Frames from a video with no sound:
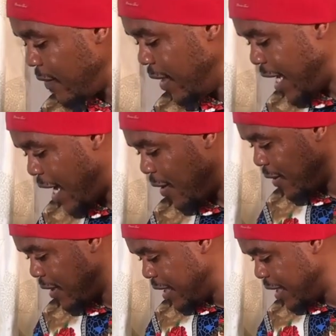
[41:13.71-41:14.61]
Now,
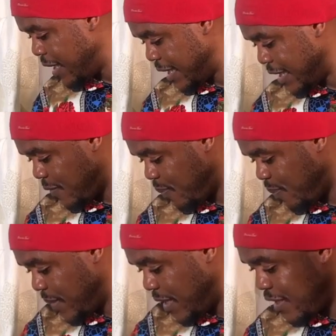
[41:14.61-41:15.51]
the
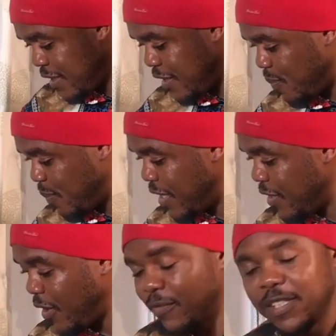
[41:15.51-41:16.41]
speed
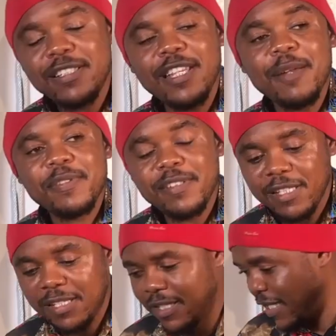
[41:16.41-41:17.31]
of this Type
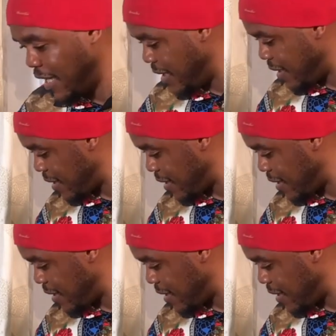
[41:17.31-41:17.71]
C is